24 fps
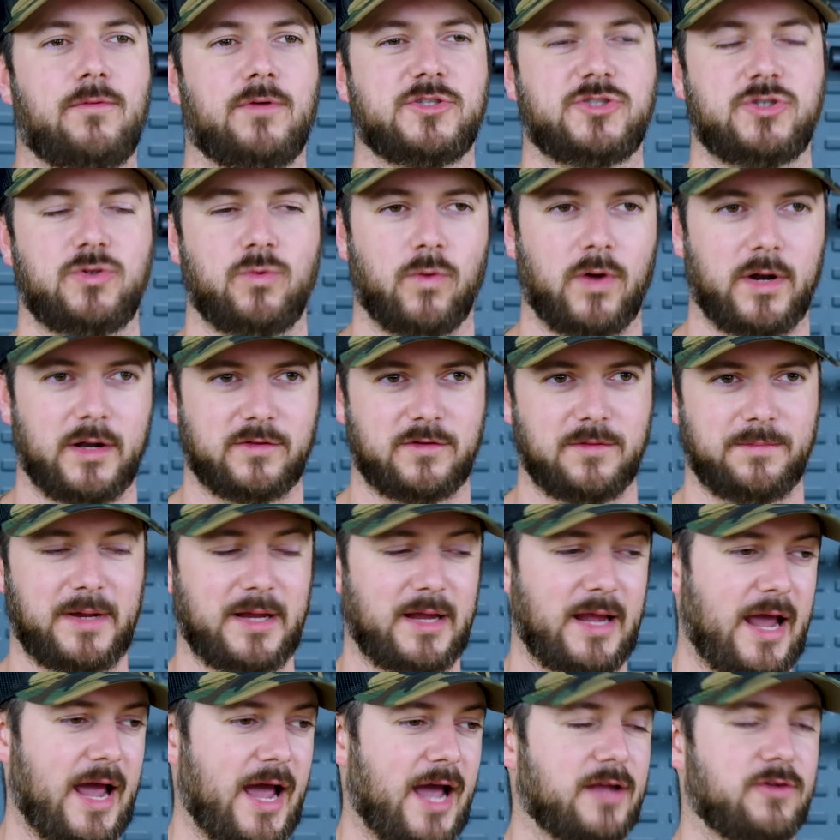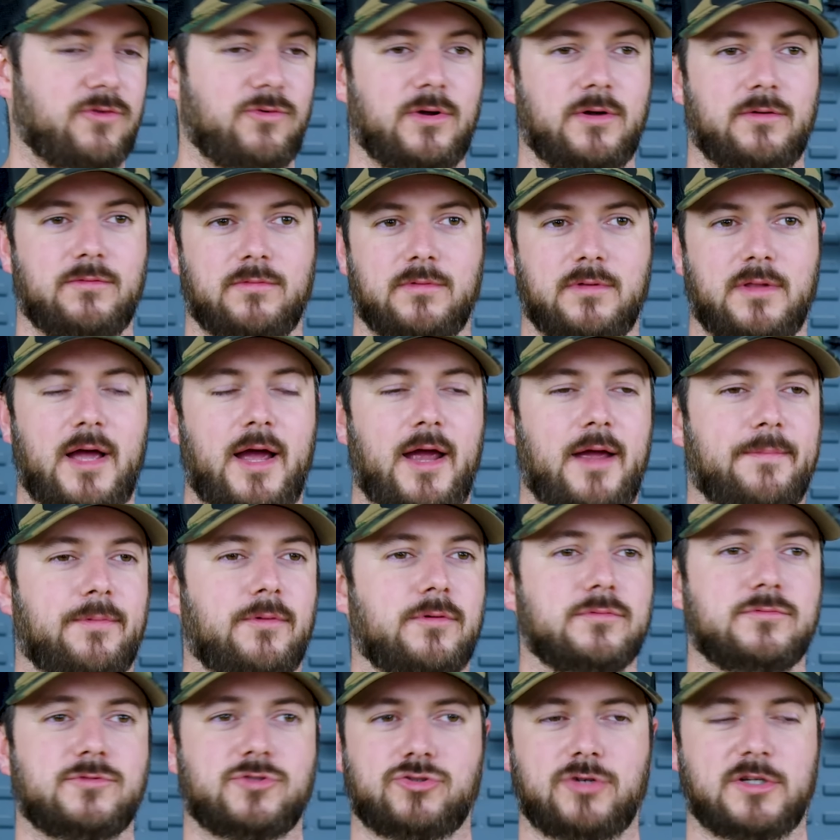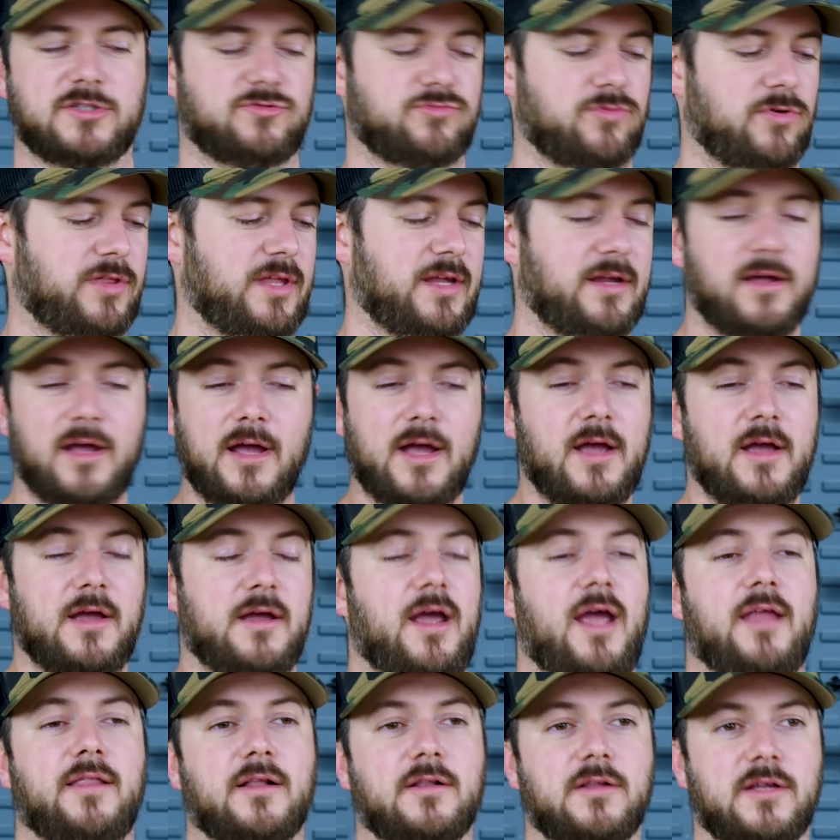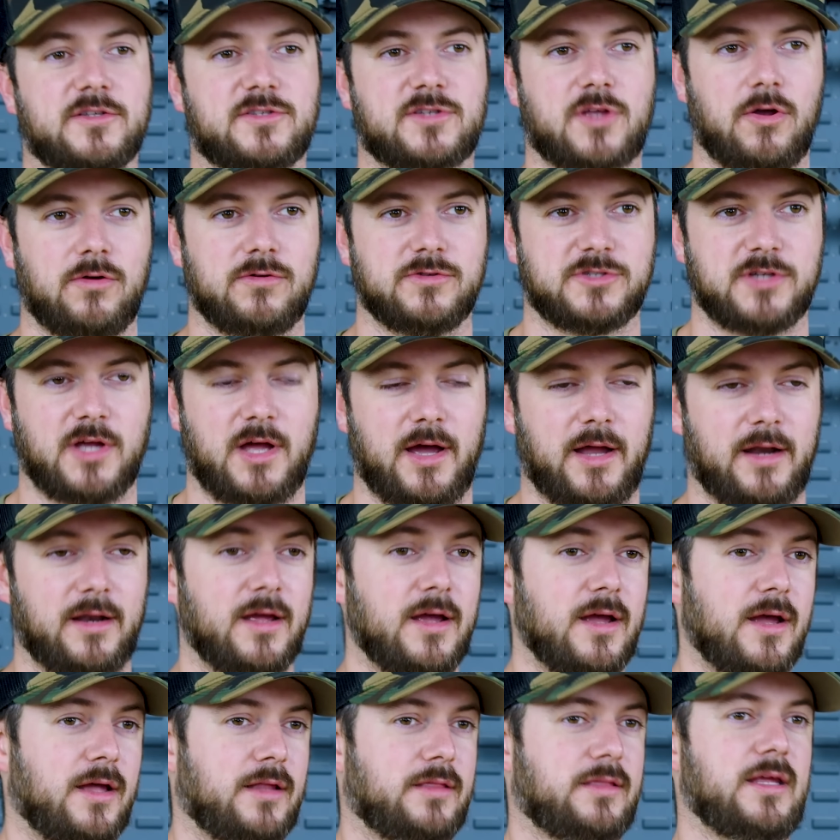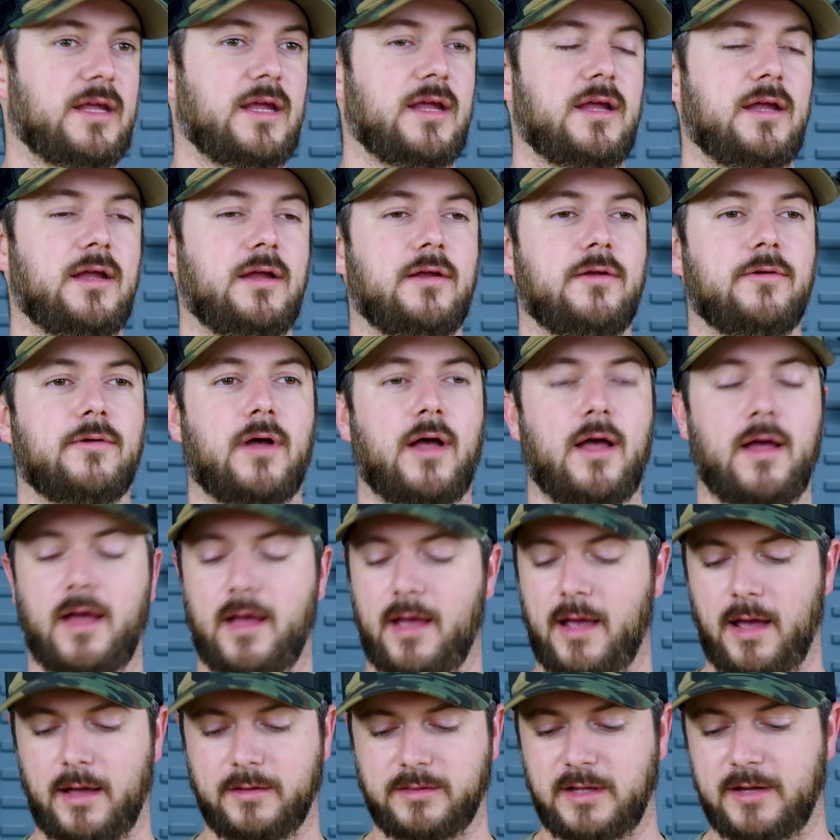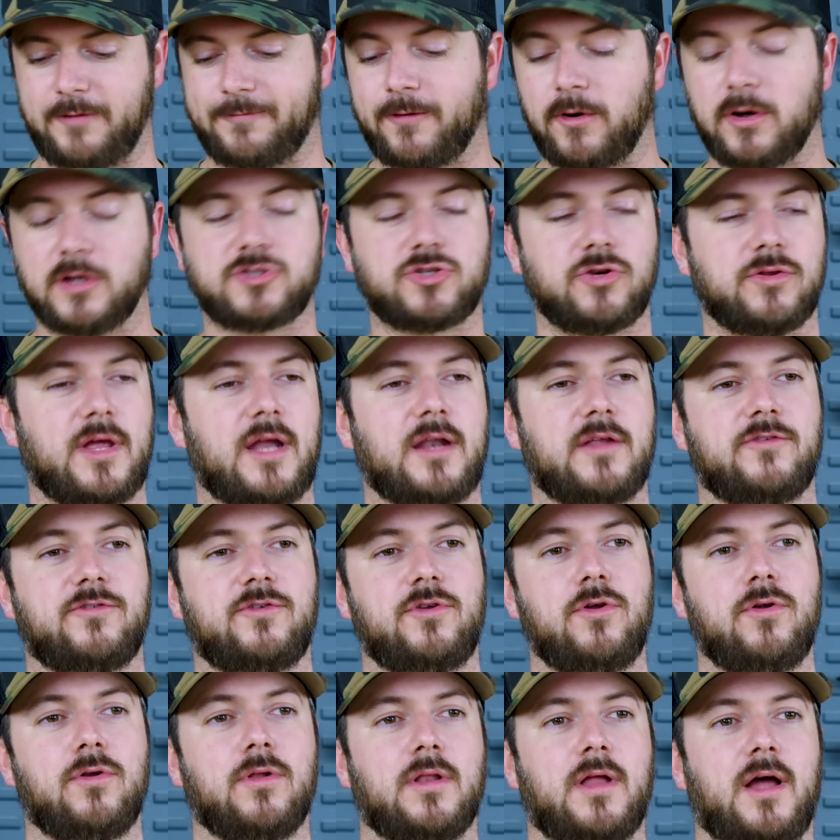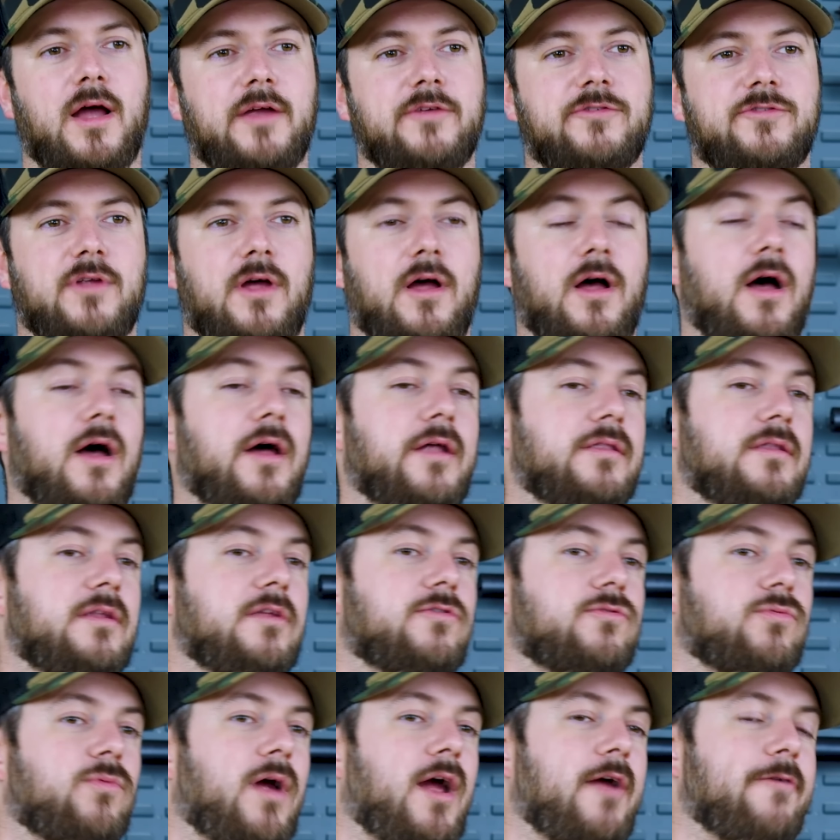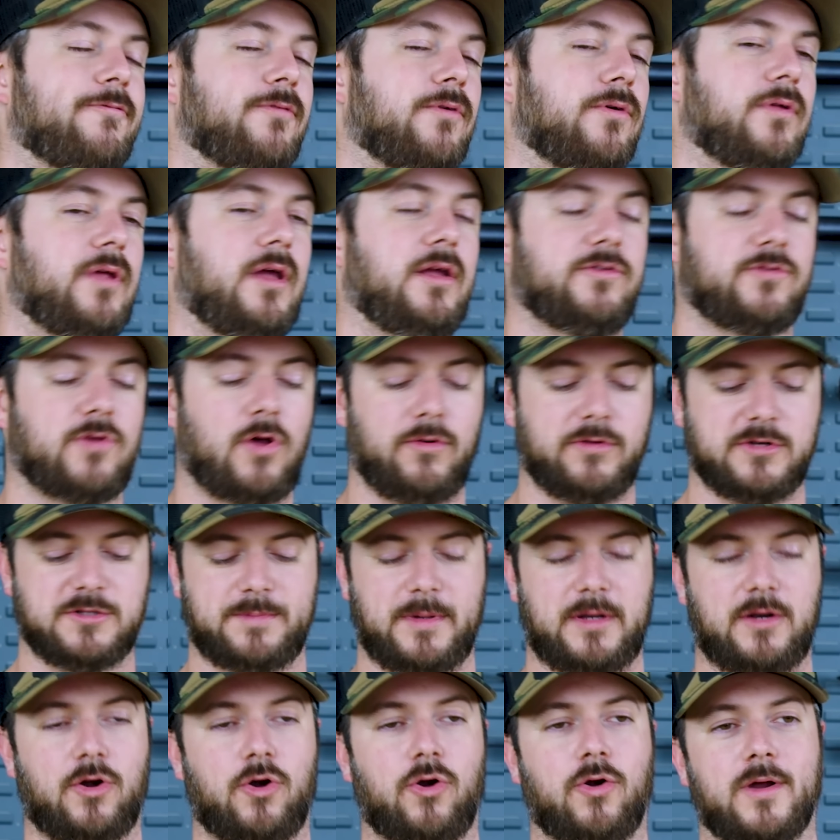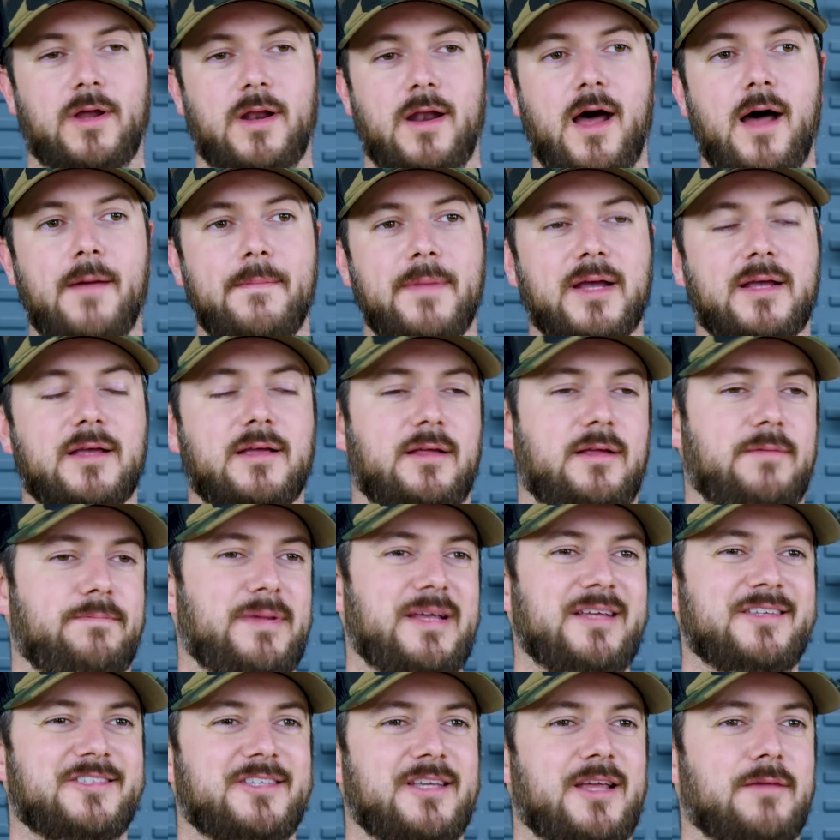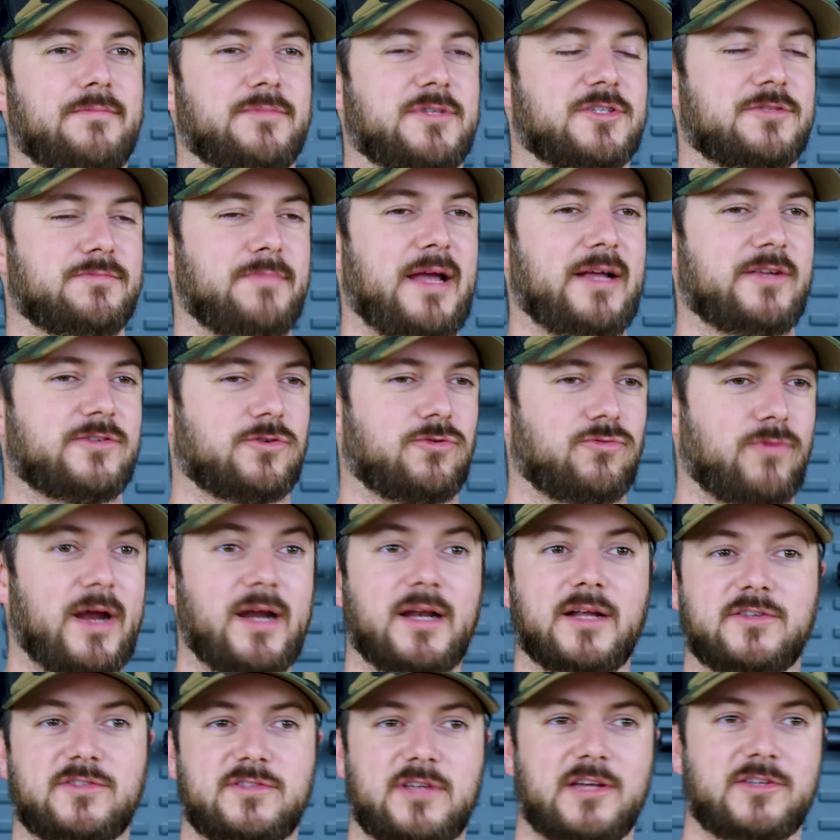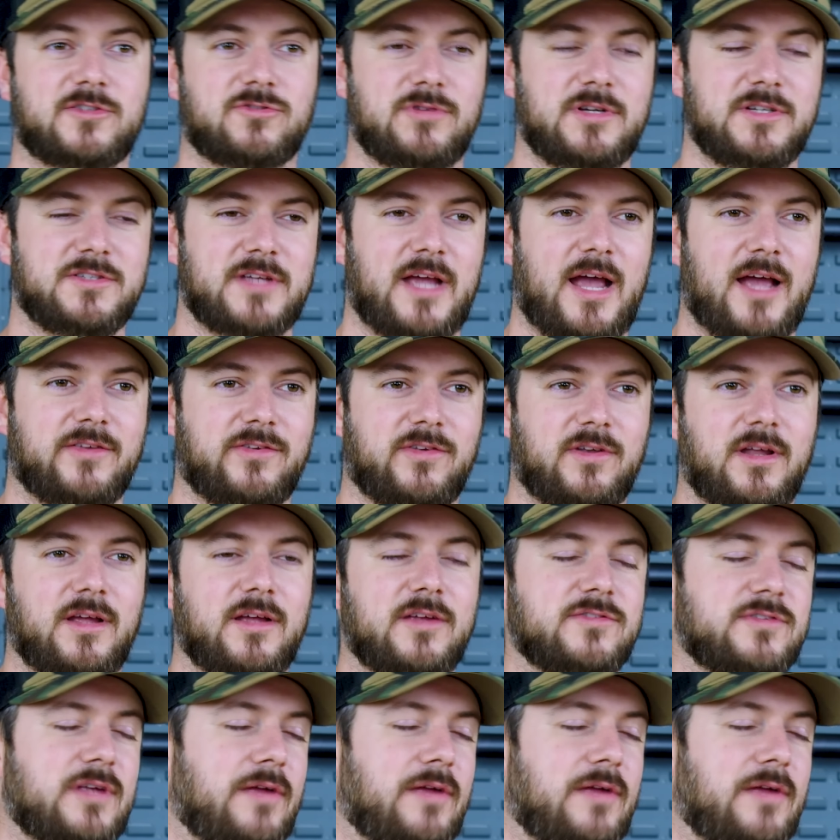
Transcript: what you want it to be. Accurate, reliable, trustworthy, and the list goes on. The the furniture that is utilized on this rifle, it's always been ergonomic. BCM just makes great accessories as it is.